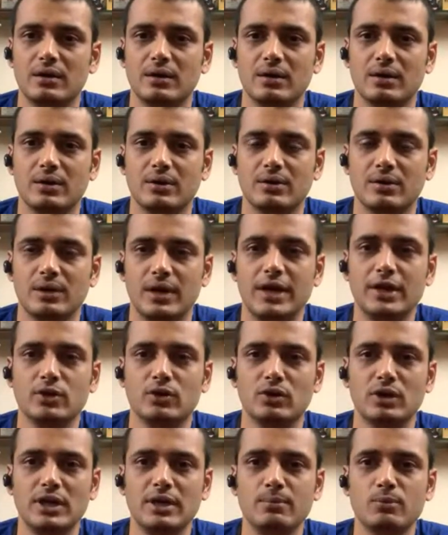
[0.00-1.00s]
uh,
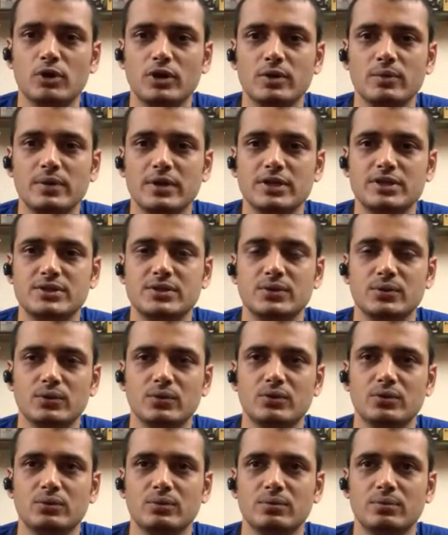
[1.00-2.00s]
it only motivates
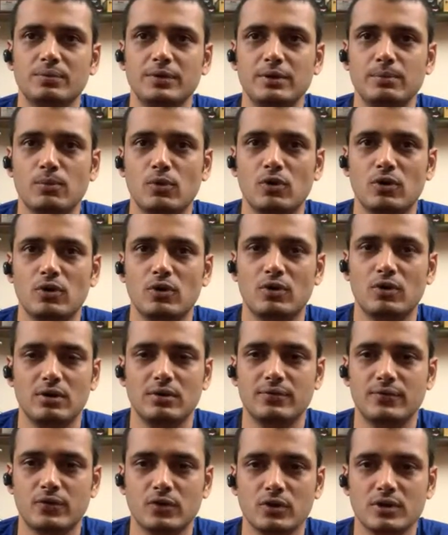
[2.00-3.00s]
you to be more
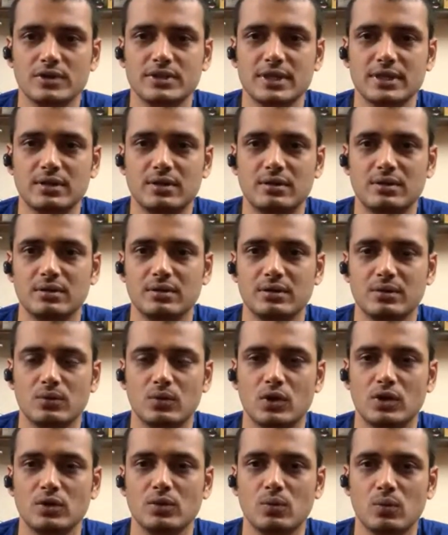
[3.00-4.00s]
uh, focused at uh,
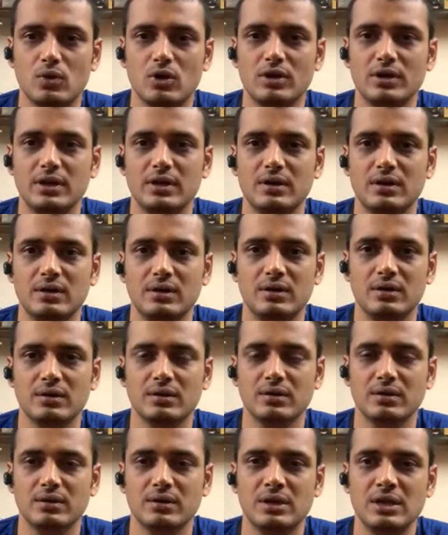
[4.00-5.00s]
what you want and
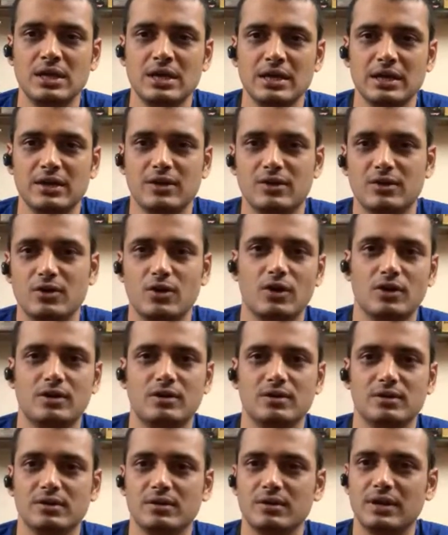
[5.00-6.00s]
you know
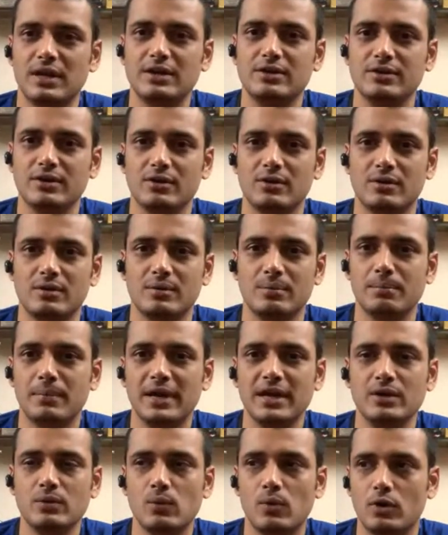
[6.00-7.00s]
not let your
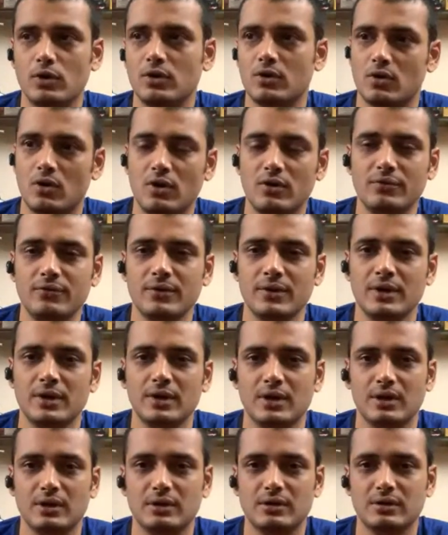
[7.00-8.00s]
mind wander off
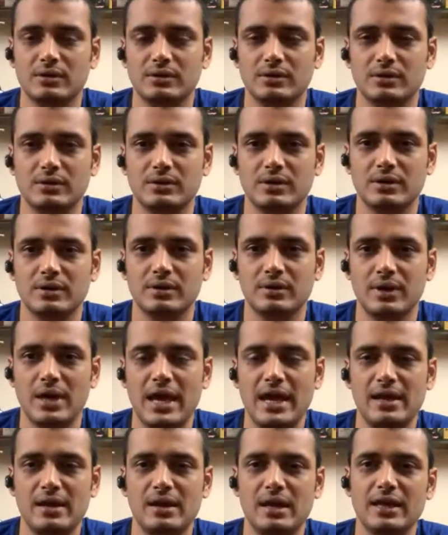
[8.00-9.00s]
uh,
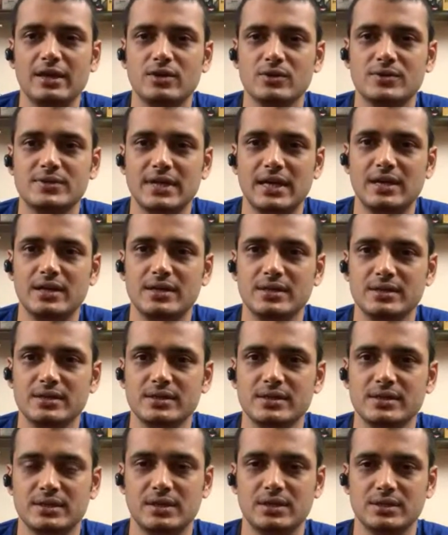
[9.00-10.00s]
and like you said, it
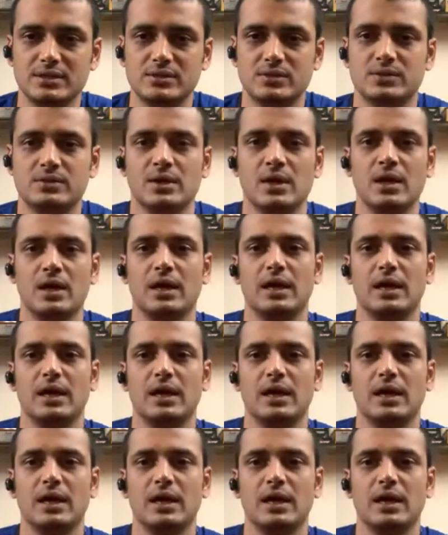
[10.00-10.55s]
is it is